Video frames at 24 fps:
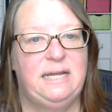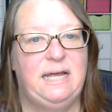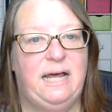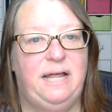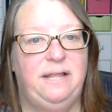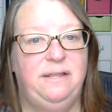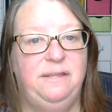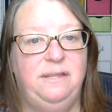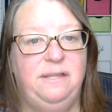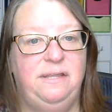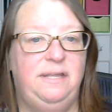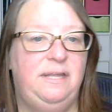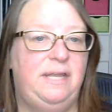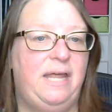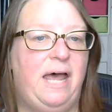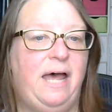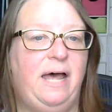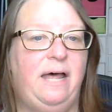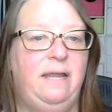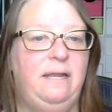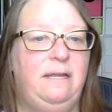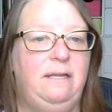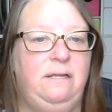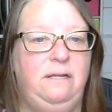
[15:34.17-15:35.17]
Other than
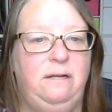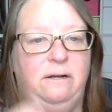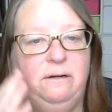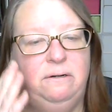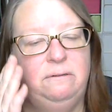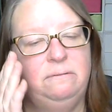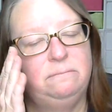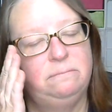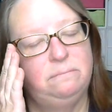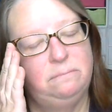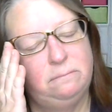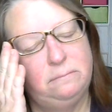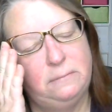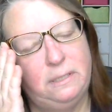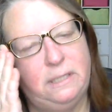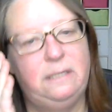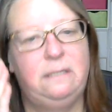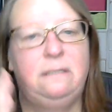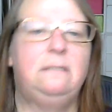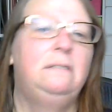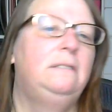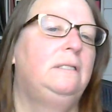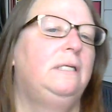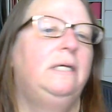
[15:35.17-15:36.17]
that,
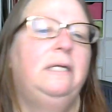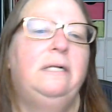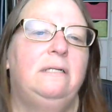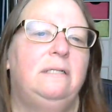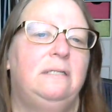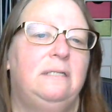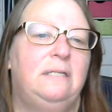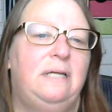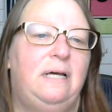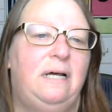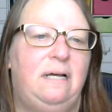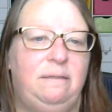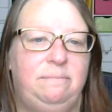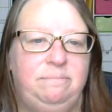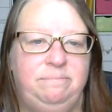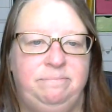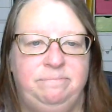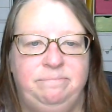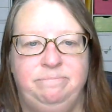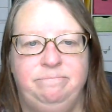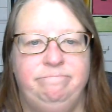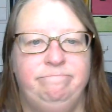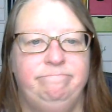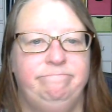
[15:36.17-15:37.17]
little
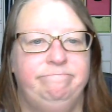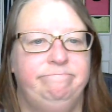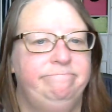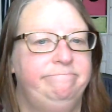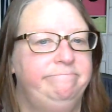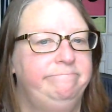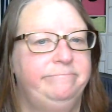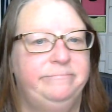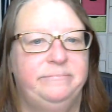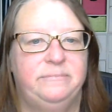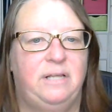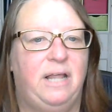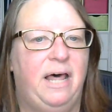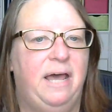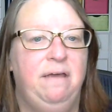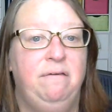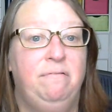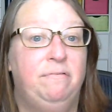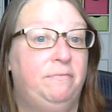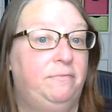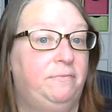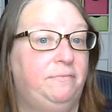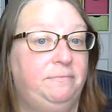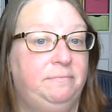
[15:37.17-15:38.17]
life
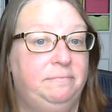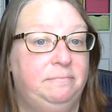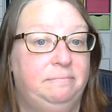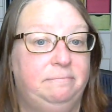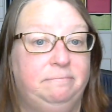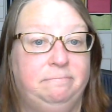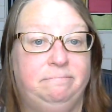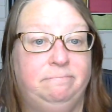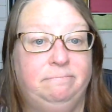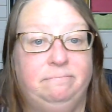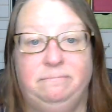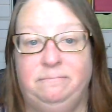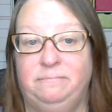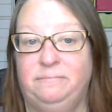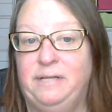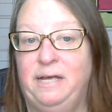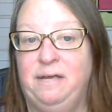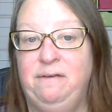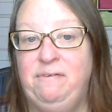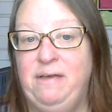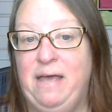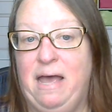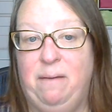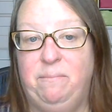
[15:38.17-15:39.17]

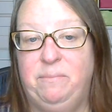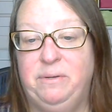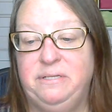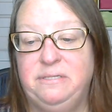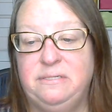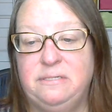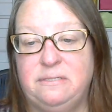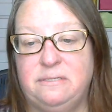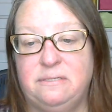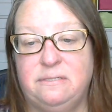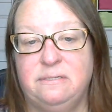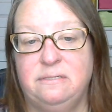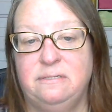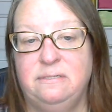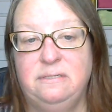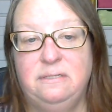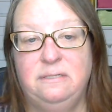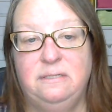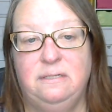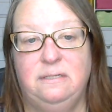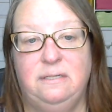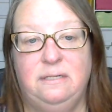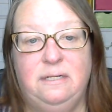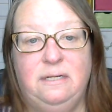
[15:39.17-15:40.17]
life happens,
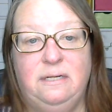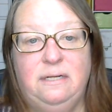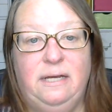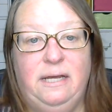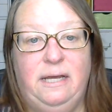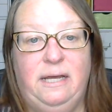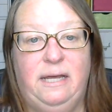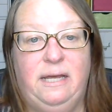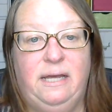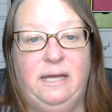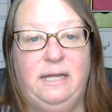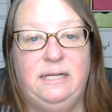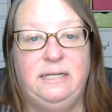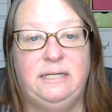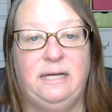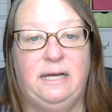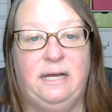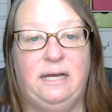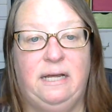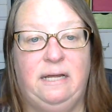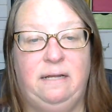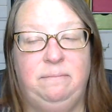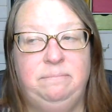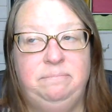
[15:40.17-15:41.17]
and
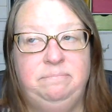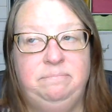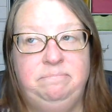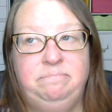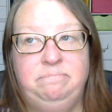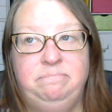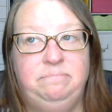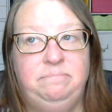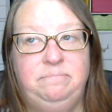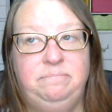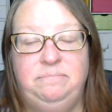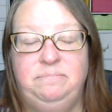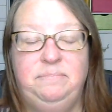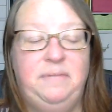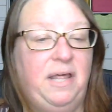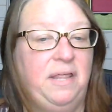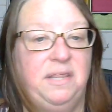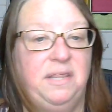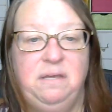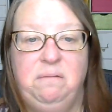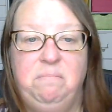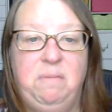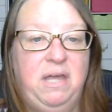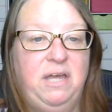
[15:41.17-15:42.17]

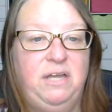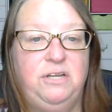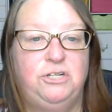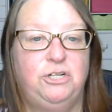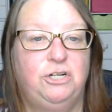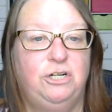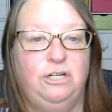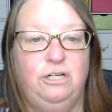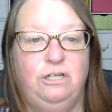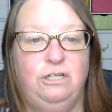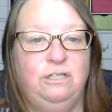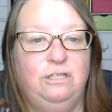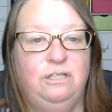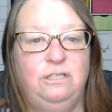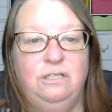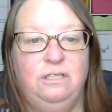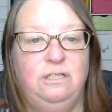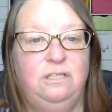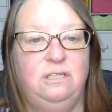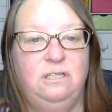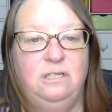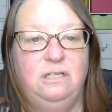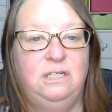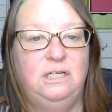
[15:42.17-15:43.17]
nothing major,
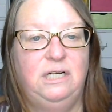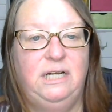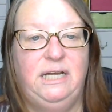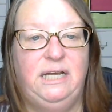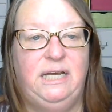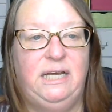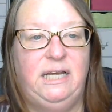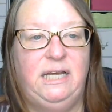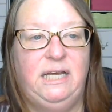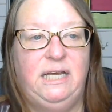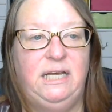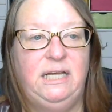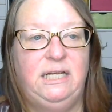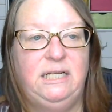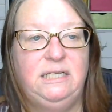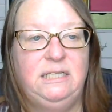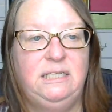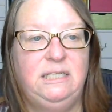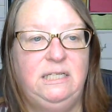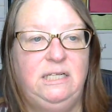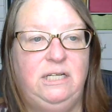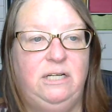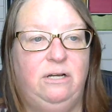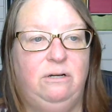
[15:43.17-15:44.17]

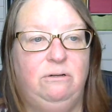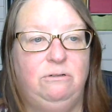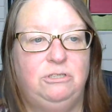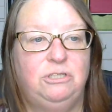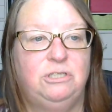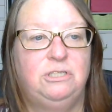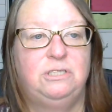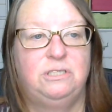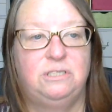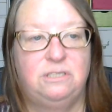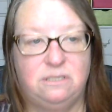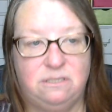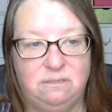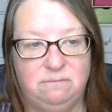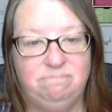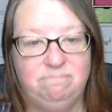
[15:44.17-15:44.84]
and just